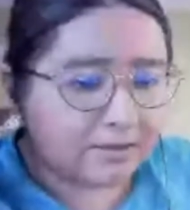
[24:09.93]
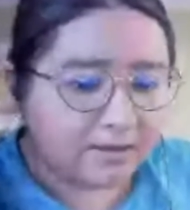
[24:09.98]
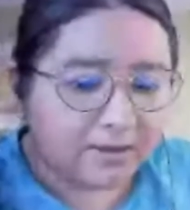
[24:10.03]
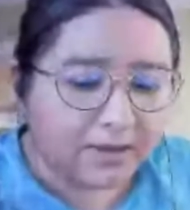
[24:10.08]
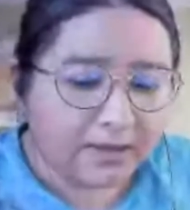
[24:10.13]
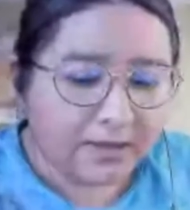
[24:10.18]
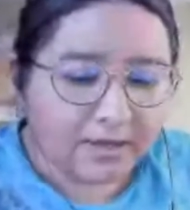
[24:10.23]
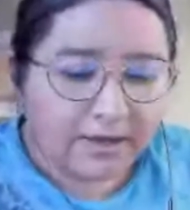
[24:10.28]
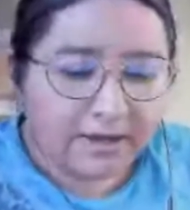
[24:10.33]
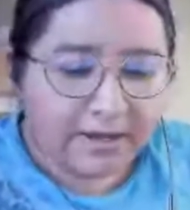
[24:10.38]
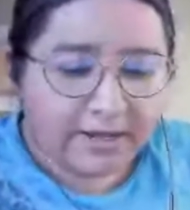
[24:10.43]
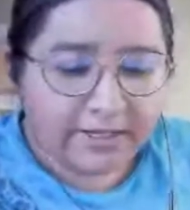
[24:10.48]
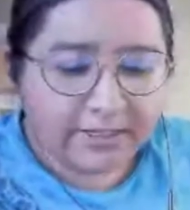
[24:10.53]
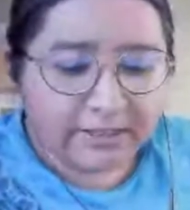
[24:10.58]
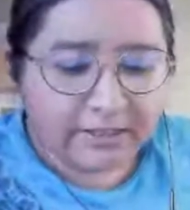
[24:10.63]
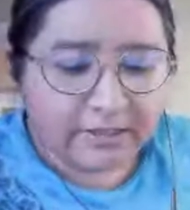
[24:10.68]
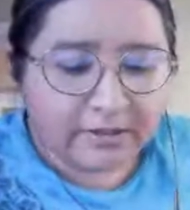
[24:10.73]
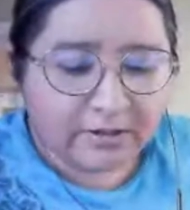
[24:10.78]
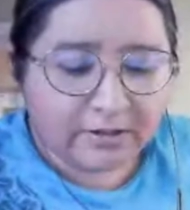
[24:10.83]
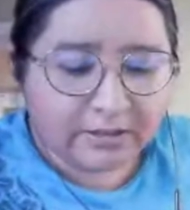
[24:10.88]
is
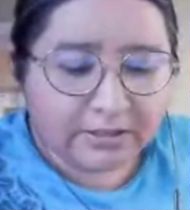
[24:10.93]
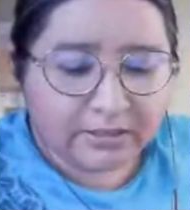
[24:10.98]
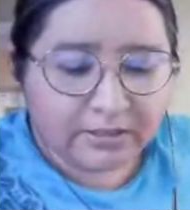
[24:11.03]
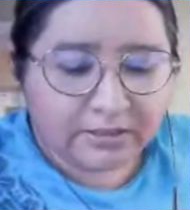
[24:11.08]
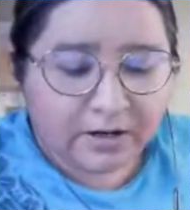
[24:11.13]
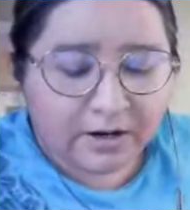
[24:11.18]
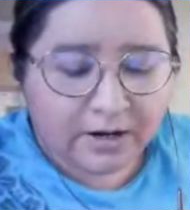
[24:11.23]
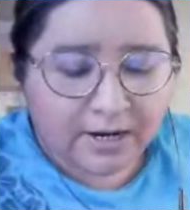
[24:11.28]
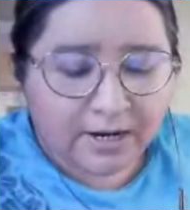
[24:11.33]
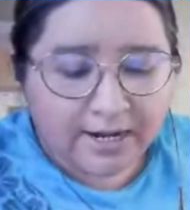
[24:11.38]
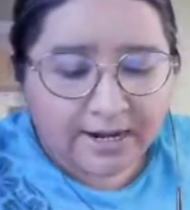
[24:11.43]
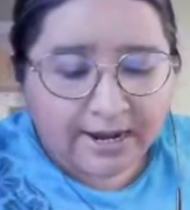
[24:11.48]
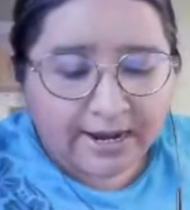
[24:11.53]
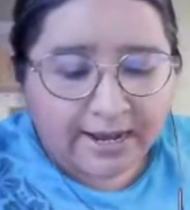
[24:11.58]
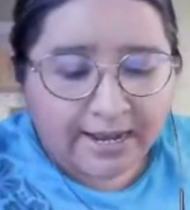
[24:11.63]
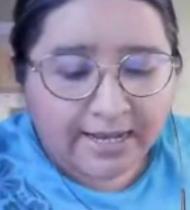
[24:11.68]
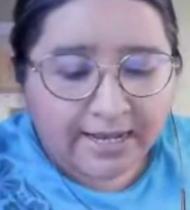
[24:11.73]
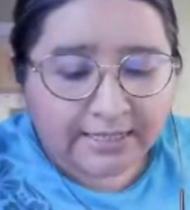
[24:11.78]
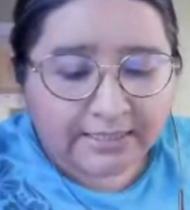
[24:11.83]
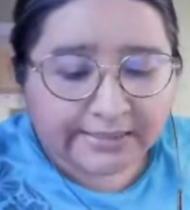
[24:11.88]
starred
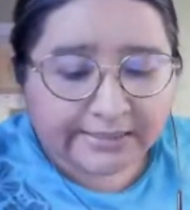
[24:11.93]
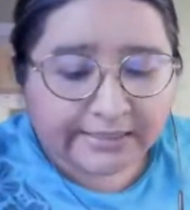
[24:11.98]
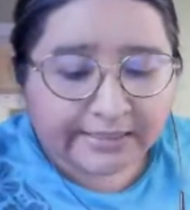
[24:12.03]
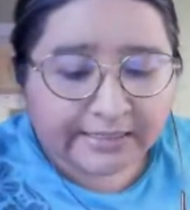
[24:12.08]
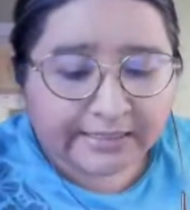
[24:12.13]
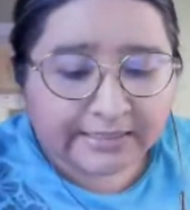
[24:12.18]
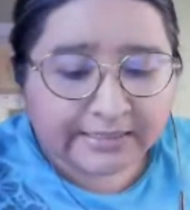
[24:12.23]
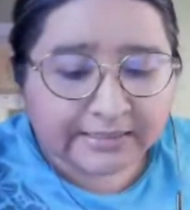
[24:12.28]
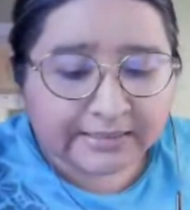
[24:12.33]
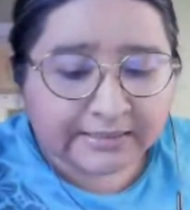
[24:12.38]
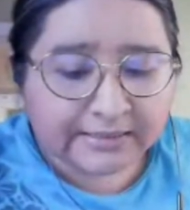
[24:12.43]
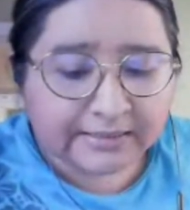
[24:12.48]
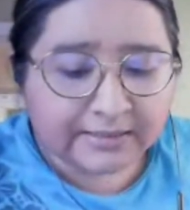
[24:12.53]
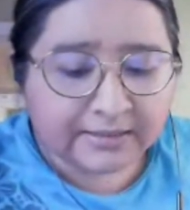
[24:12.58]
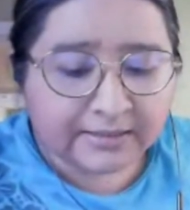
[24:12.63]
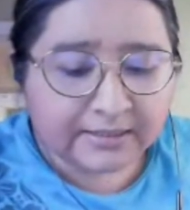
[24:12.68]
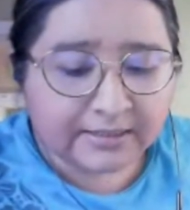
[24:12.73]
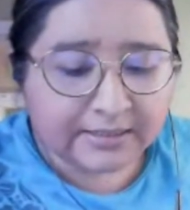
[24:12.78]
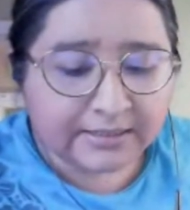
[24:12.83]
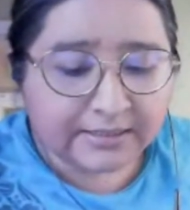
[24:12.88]
as Kun
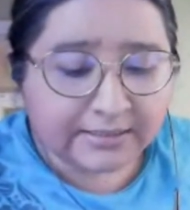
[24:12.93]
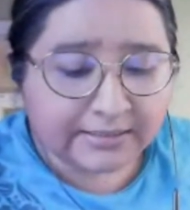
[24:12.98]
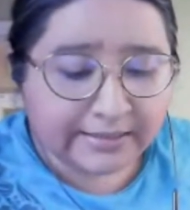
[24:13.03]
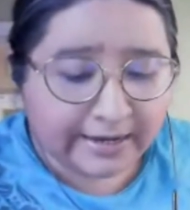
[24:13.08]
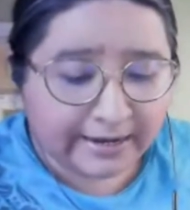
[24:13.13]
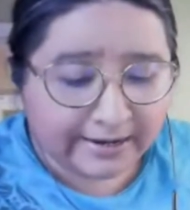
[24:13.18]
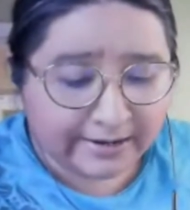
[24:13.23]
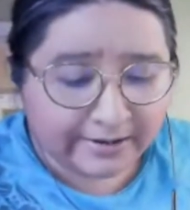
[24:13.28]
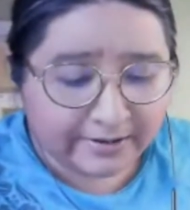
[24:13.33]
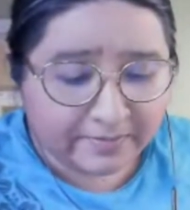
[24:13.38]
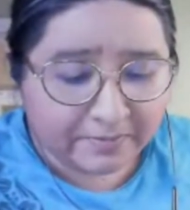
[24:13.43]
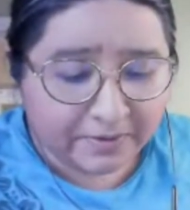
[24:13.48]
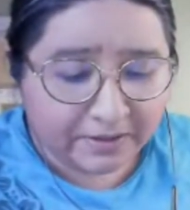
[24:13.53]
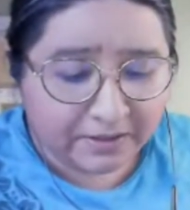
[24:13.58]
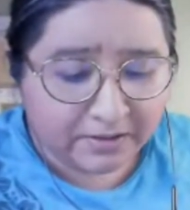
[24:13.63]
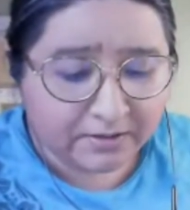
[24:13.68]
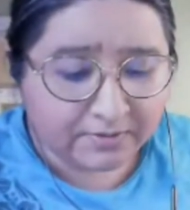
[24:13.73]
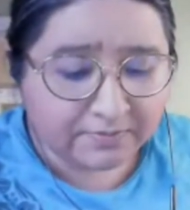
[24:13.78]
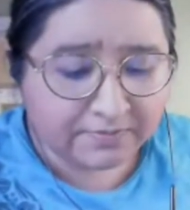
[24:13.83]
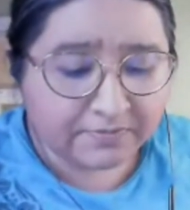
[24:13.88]
Sam.
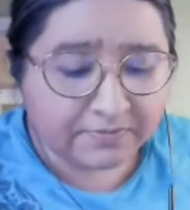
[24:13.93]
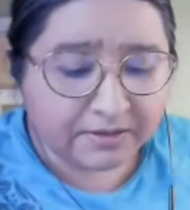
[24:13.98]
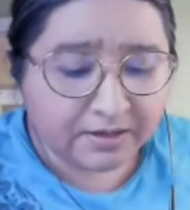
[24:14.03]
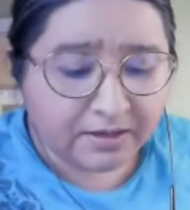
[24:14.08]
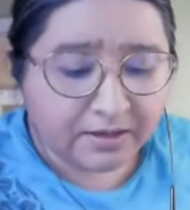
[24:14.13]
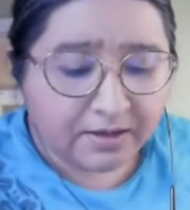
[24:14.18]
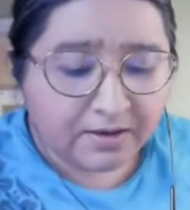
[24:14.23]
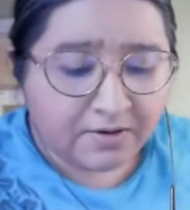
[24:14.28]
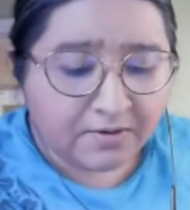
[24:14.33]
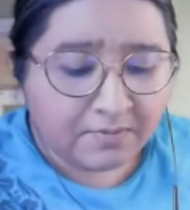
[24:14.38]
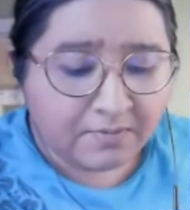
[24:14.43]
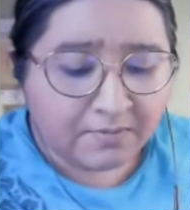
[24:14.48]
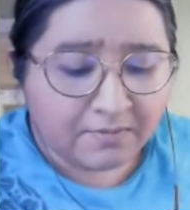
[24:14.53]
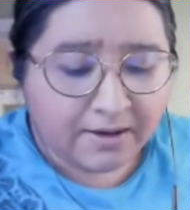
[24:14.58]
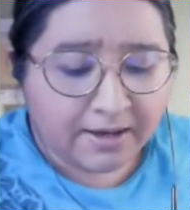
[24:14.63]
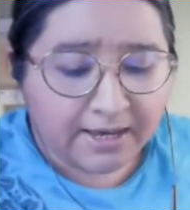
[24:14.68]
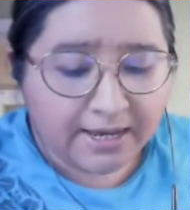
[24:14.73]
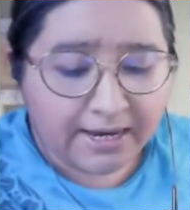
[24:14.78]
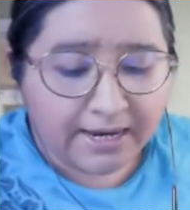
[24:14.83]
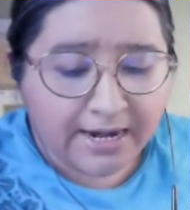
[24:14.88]

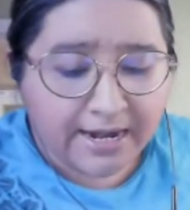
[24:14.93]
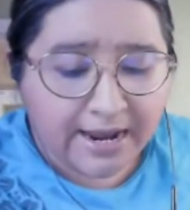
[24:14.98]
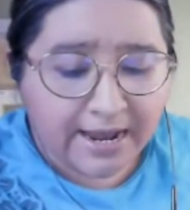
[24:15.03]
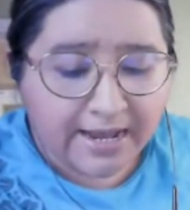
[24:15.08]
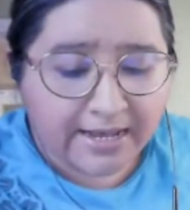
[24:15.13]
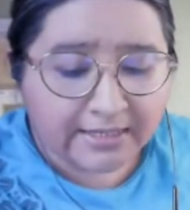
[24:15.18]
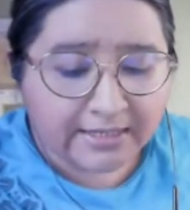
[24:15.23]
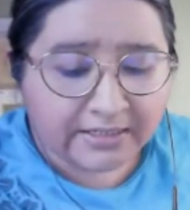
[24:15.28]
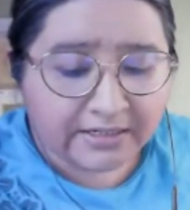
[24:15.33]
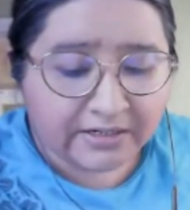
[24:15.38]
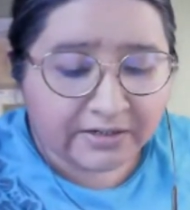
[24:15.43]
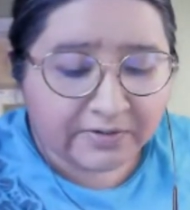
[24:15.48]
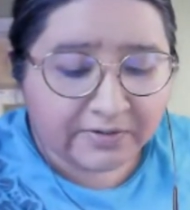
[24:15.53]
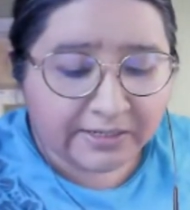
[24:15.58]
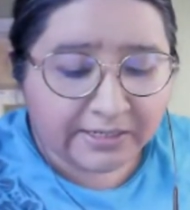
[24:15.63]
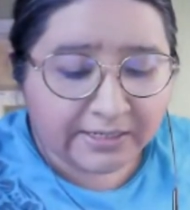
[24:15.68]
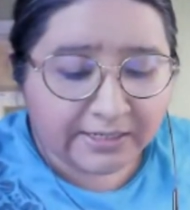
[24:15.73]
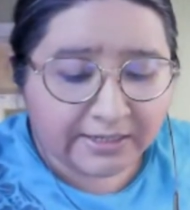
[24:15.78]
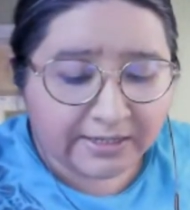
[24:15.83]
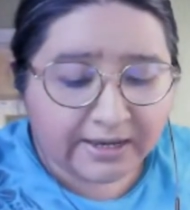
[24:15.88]
Mine as
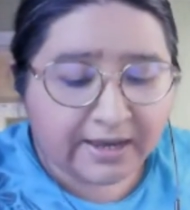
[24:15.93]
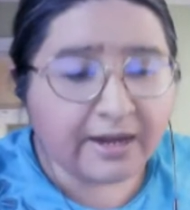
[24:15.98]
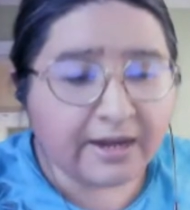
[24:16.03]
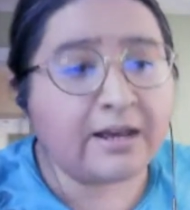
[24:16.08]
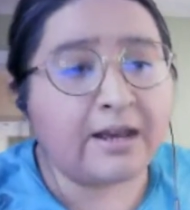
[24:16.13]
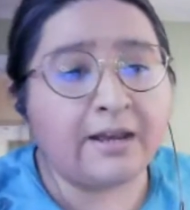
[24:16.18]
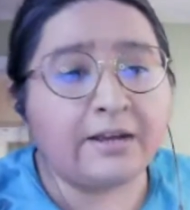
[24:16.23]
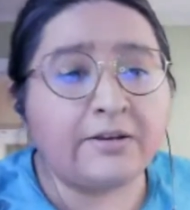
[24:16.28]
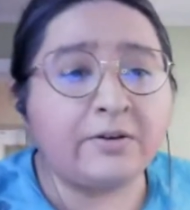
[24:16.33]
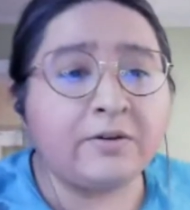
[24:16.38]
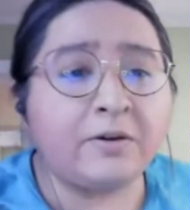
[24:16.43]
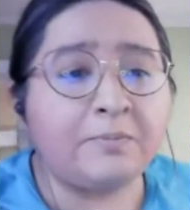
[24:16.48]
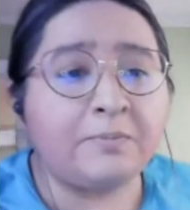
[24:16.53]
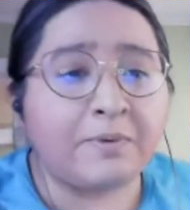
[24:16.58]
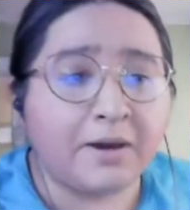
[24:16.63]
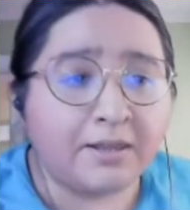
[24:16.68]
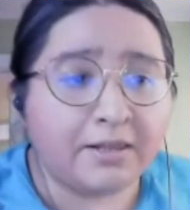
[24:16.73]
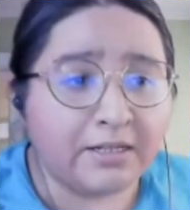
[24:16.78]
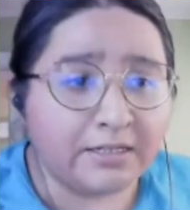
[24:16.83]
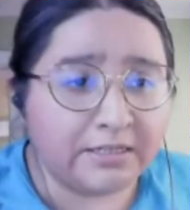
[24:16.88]
Newegg. And I do
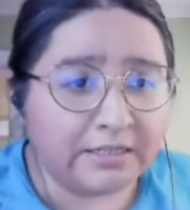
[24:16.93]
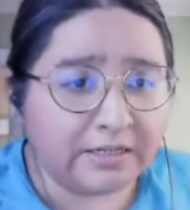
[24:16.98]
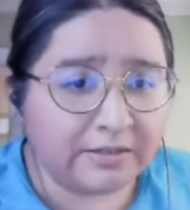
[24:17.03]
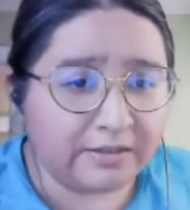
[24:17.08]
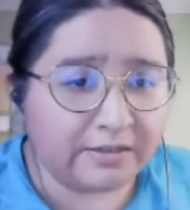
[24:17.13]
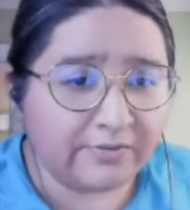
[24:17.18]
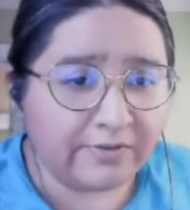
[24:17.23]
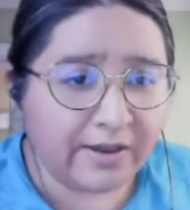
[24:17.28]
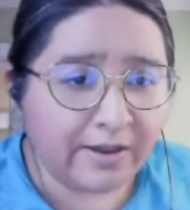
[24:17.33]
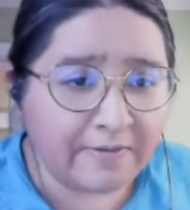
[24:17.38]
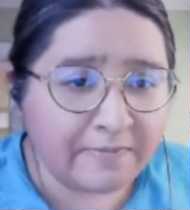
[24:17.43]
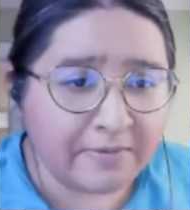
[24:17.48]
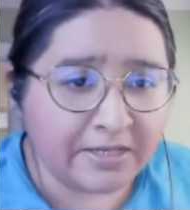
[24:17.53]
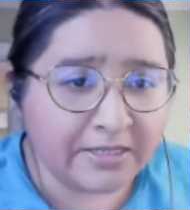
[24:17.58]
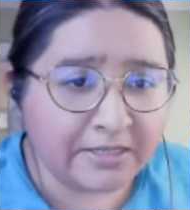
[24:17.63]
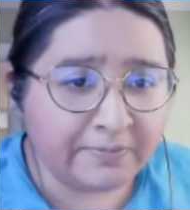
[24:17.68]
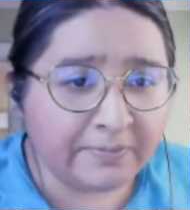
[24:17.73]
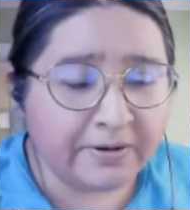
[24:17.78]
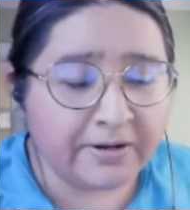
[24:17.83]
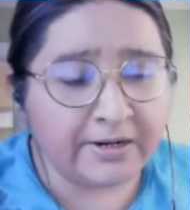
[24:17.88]
apologize if I am
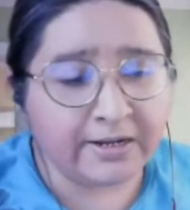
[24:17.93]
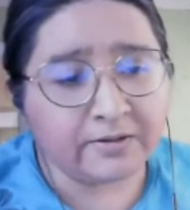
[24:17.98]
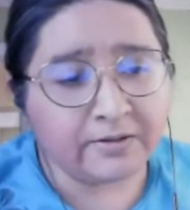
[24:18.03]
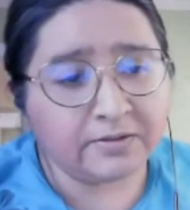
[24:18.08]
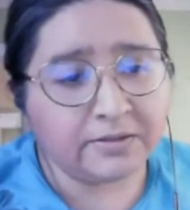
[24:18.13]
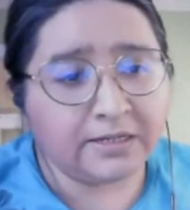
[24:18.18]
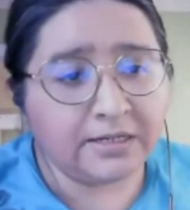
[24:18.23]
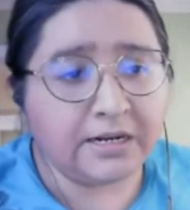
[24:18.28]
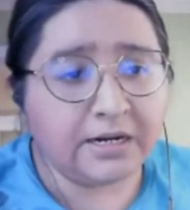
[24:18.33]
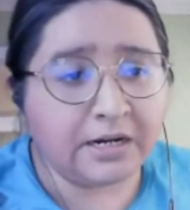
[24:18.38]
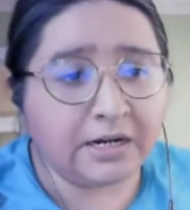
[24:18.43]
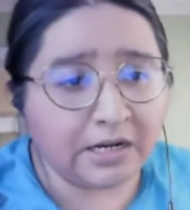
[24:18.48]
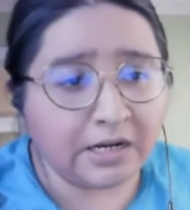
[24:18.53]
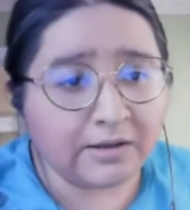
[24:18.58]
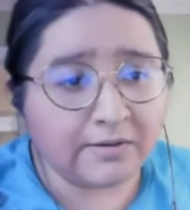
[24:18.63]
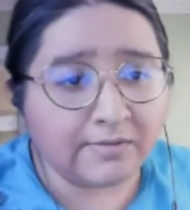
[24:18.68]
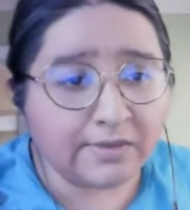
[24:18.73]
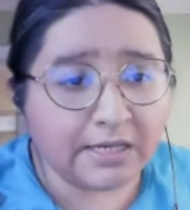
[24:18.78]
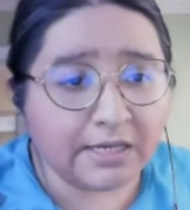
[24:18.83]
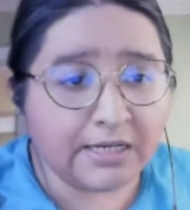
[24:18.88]
mispronouncing any
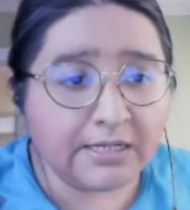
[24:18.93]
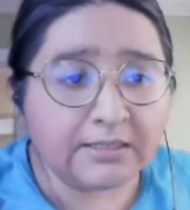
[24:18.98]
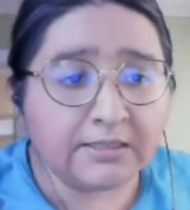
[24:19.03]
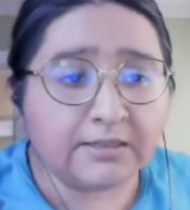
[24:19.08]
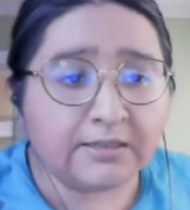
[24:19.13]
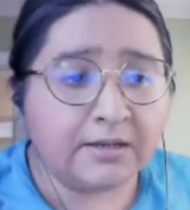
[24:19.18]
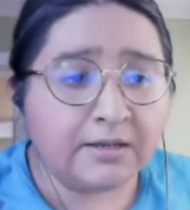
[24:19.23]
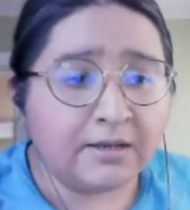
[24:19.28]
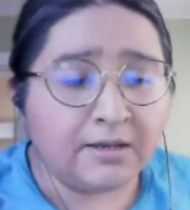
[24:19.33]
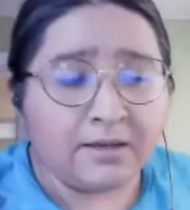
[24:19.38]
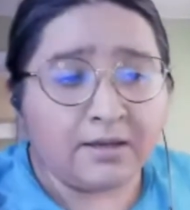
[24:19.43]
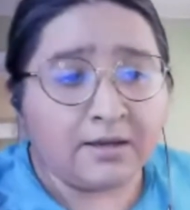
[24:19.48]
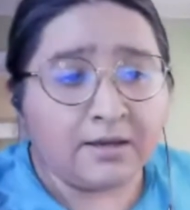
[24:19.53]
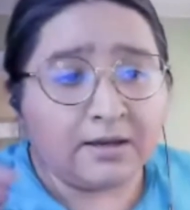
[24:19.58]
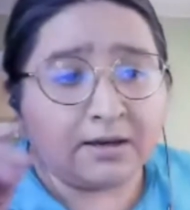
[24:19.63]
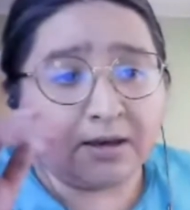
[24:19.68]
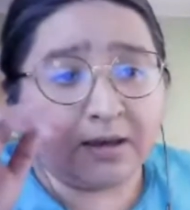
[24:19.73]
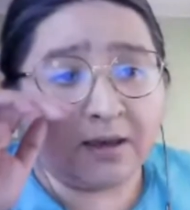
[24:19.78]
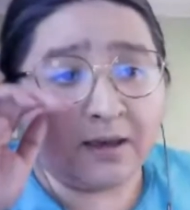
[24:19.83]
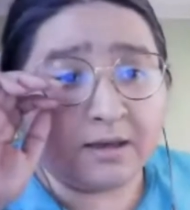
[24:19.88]
of these.
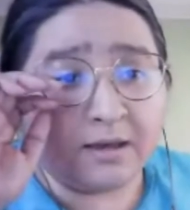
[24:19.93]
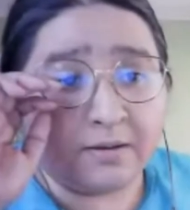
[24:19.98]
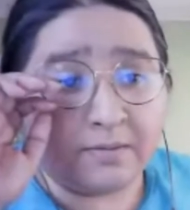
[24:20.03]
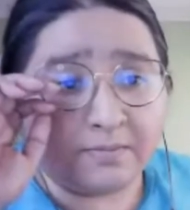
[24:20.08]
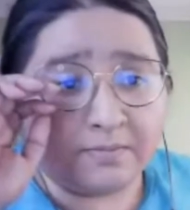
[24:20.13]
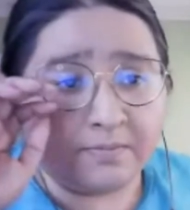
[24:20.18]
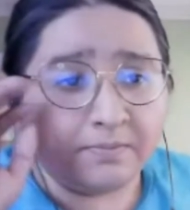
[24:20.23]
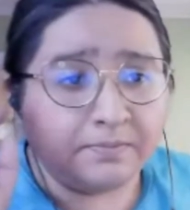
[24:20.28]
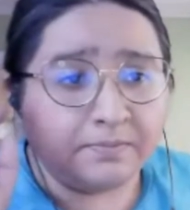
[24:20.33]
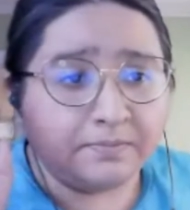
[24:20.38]
I